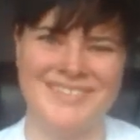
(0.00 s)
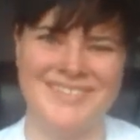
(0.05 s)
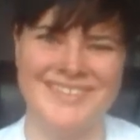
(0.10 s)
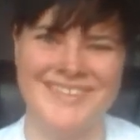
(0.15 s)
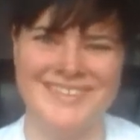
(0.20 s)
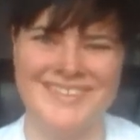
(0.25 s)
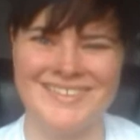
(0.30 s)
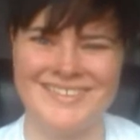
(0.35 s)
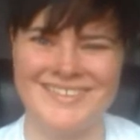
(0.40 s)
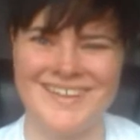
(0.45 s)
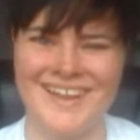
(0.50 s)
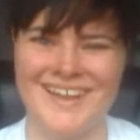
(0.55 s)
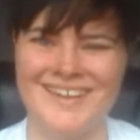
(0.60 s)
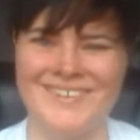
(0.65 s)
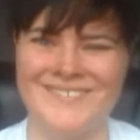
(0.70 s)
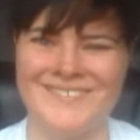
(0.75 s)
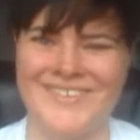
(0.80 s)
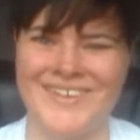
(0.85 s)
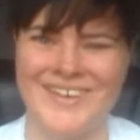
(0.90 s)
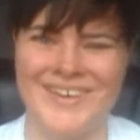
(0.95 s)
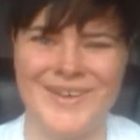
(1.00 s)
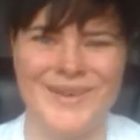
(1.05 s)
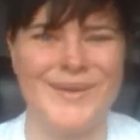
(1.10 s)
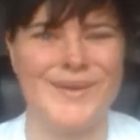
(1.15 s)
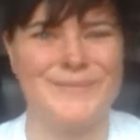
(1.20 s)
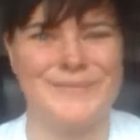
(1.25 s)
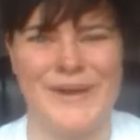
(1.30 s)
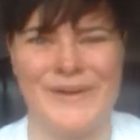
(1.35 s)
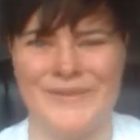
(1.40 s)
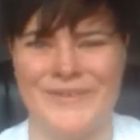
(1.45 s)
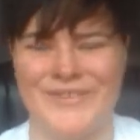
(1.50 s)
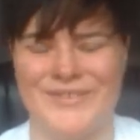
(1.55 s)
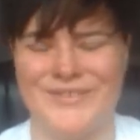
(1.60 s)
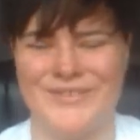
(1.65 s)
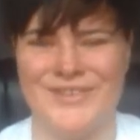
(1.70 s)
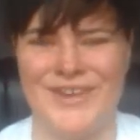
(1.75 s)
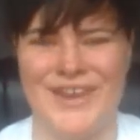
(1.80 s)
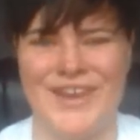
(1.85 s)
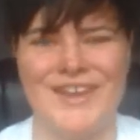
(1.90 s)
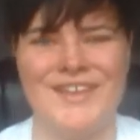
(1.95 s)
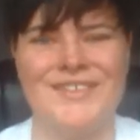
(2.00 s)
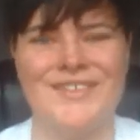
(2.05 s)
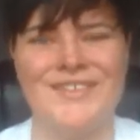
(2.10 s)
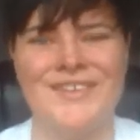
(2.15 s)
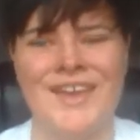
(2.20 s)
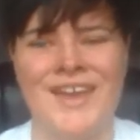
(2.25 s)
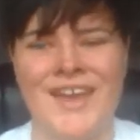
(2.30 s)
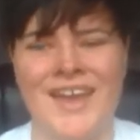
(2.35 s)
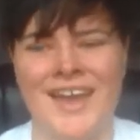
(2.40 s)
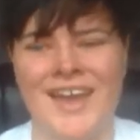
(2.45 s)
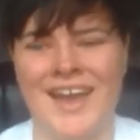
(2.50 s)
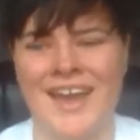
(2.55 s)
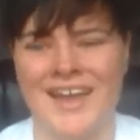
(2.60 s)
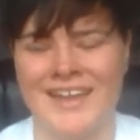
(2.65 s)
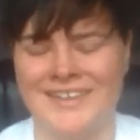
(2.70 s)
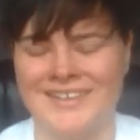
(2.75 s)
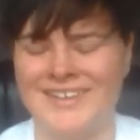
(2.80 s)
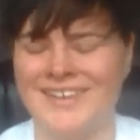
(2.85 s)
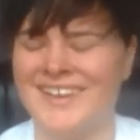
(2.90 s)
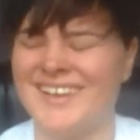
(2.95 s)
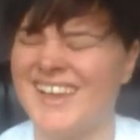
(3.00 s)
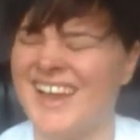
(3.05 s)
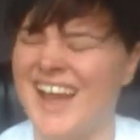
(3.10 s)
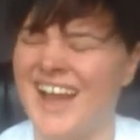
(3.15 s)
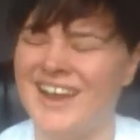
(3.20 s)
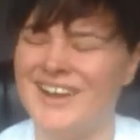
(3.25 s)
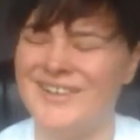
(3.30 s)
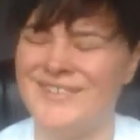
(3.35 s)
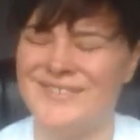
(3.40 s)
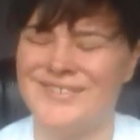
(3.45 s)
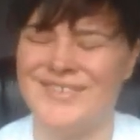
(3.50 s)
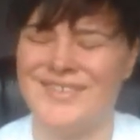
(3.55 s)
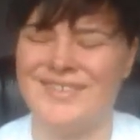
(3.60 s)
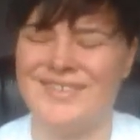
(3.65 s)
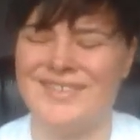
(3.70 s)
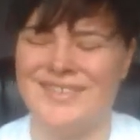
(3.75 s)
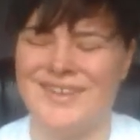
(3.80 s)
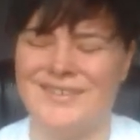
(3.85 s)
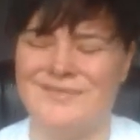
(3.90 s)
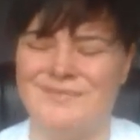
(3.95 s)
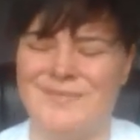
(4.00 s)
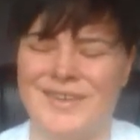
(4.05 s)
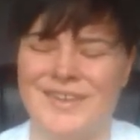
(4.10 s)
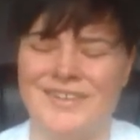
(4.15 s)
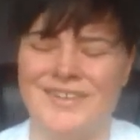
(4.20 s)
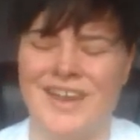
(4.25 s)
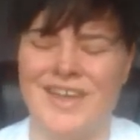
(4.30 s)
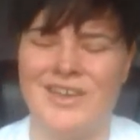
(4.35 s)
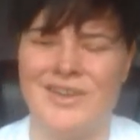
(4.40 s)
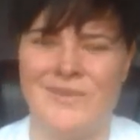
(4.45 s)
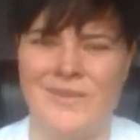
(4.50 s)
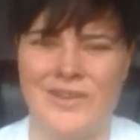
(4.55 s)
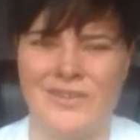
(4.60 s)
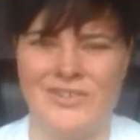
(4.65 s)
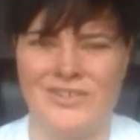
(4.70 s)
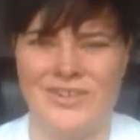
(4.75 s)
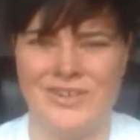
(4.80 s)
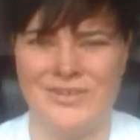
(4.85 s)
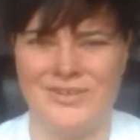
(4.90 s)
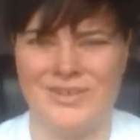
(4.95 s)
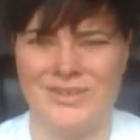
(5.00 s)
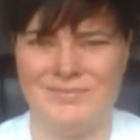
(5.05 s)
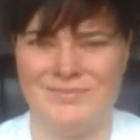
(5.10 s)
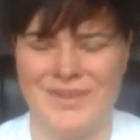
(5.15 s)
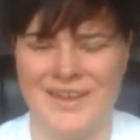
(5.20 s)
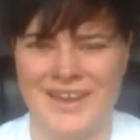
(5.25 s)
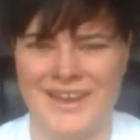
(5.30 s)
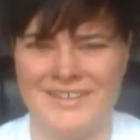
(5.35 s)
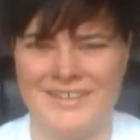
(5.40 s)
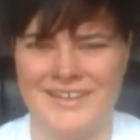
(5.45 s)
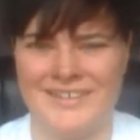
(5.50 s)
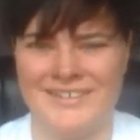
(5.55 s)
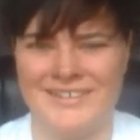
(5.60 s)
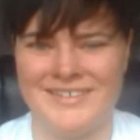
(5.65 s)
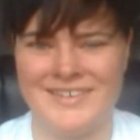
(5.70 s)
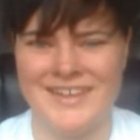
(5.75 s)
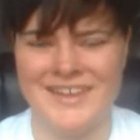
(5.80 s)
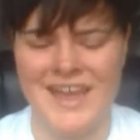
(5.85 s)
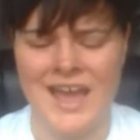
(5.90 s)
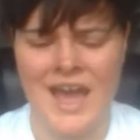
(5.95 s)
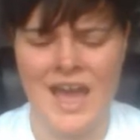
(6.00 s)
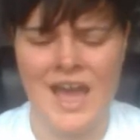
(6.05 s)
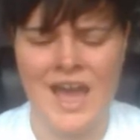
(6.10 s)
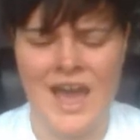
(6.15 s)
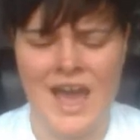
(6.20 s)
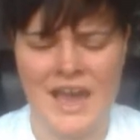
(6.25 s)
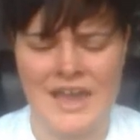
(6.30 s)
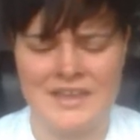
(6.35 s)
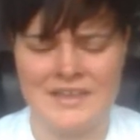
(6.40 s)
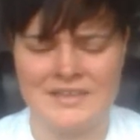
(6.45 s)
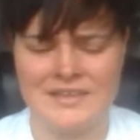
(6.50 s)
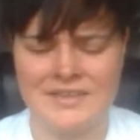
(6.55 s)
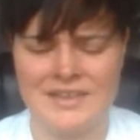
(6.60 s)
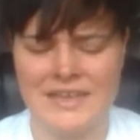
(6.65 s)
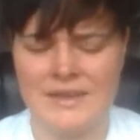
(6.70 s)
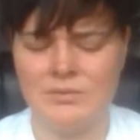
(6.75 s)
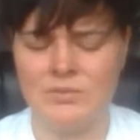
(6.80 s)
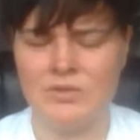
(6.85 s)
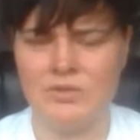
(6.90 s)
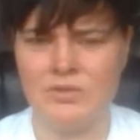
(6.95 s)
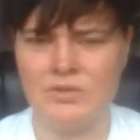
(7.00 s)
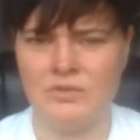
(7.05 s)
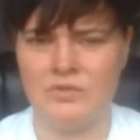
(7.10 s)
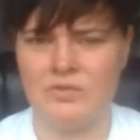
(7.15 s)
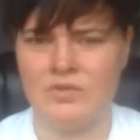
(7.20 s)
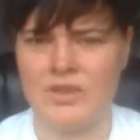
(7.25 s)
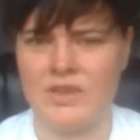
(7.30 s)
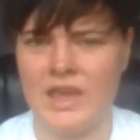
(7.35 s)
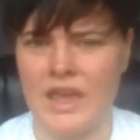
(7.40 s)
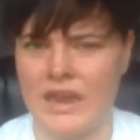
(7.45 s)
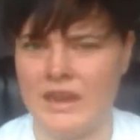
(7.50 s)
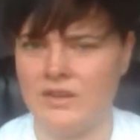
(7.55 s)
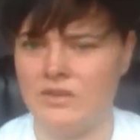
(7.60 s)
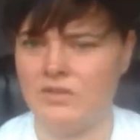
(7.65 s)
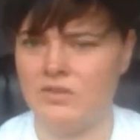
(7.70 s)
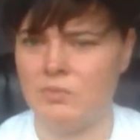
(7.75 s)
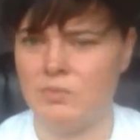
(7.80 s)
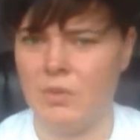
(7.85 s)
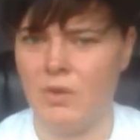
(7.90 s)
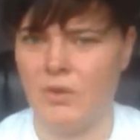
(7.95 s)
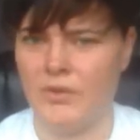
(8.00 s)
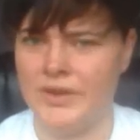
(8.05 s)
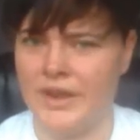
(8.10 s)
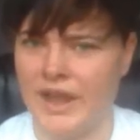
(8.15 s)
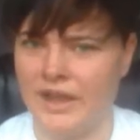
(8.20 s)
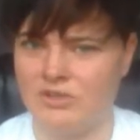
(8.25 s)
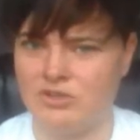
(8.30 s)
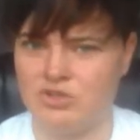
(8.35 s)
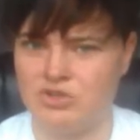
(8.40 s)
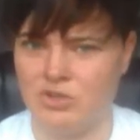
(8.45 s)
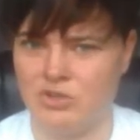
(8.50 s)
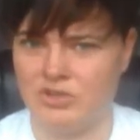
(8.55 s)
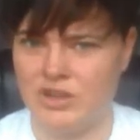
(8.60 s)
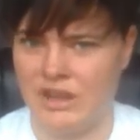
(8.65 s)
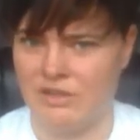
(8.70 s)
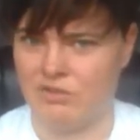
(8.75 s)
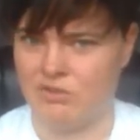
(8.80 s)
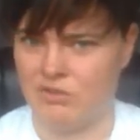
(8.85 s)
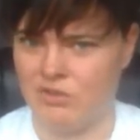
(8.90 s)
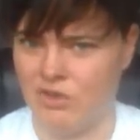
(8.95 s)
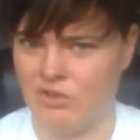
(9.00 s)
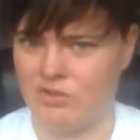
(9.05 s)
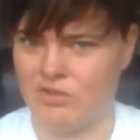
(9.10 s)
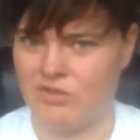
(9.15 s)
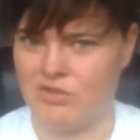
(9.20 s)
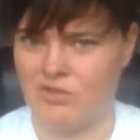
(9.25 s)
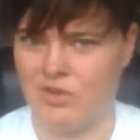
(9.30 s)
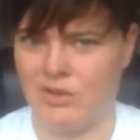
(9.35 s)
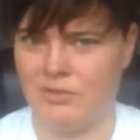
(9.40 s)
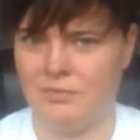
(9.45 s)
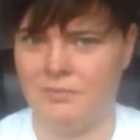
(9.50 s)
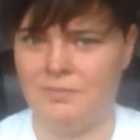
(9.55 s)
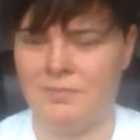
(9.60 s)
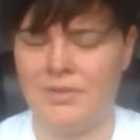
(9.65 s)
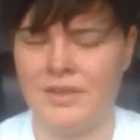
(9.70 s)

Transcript: since I've come out as Jace, and kind of since I've been like questioning my identity, I seem to have gained more natural testosterone,